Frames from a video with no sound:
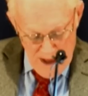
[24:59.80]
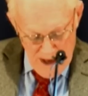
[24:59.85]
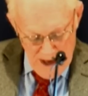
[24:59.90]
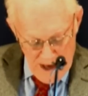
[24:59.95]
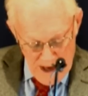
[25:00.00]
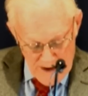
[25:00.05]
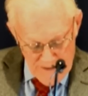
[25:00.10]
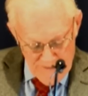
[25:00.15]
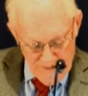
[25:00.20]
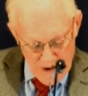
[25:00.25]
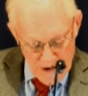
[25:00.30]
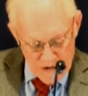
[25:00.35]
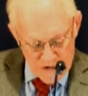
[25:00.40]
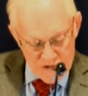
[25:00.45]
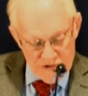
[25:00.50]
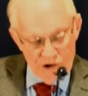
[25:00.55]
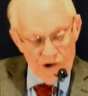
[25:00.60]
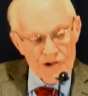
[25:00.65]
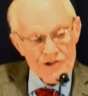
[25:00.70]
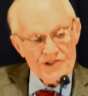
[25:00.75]
in verse
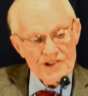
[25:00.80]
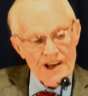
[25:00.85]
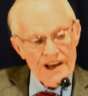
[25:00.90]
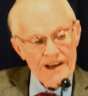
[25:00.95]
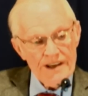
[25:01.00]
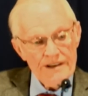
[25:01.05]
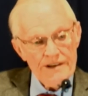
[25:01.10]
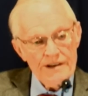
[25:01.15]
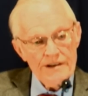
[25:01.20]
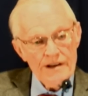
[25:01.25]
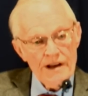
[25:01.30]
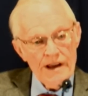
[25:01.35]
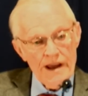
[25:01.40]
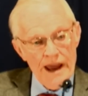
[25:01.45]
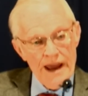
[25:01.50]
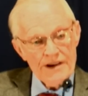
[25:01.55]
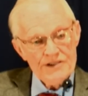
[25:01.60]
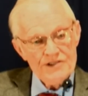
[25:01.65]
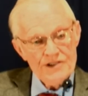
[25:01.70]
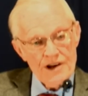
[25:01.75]
13.
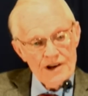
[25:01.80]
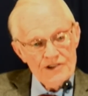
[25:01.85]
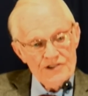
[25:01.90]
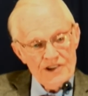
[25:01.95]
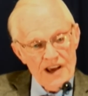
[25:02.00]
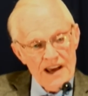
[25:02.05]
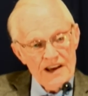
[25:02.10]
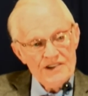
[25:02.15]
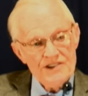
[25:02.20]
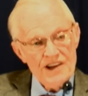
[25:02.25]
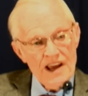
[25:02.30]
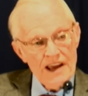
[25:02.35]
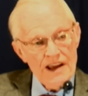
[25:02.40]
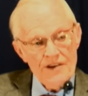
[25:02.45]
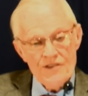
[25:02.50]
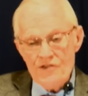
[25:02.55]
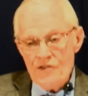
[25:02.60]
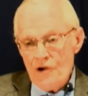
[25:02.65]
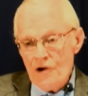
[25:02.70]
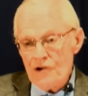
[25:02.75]
Exodus
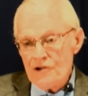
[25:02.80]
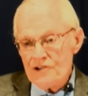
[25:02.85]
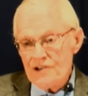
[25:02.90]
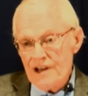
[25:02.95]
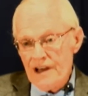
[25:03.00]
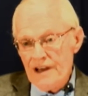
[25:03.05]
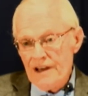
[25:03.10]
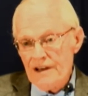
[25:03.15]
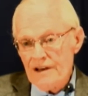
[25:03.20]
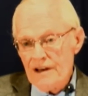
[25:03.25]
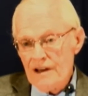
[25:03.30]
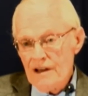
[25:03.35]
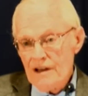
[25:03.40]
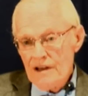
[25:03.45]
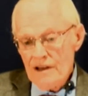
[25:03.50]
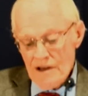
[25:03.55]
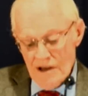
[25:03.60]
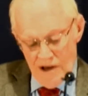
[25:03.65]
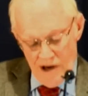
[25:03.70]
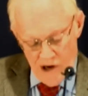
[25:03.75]
18, 13.
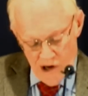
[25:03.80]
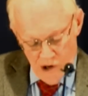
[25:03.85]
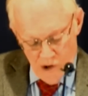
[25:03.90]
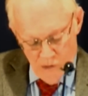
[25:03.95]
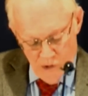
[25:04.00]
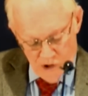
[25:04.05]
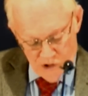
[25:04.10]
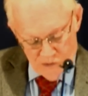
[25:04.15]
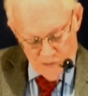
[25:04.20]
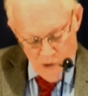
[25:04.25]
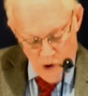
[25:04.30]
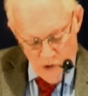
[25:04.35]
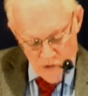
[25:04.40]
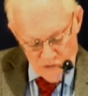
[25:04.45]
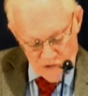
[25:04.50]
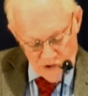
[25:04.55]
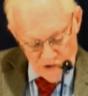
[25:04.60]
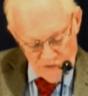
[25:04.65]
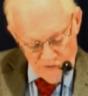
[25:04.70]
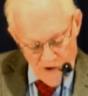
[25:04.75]
Here was
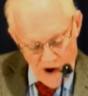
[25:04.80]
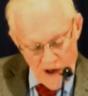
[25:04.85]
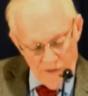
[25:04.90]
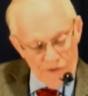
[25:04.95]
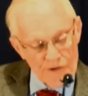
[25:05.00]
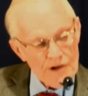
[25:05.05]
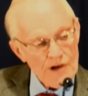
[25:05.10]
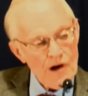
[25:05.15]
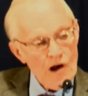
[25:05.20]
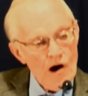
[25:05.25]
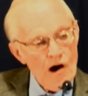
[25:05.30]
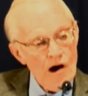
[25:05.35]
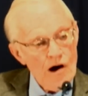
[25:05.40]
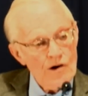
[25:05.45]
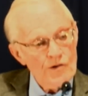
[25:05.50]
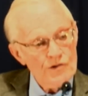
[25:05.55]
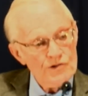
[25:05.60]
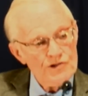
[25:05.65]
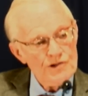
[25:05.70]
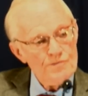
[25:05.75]
Moses' father in
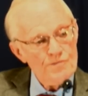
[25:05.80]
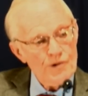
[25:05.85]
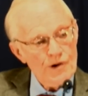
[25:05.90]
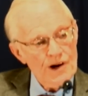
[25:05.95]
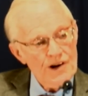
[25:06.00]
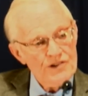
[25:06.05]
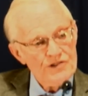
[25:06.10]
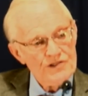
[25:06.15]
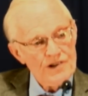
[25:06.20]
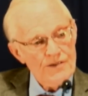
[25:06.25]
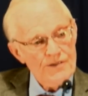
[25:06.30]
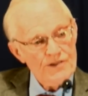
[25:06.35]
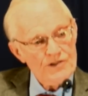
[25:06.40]
law, who was a priest of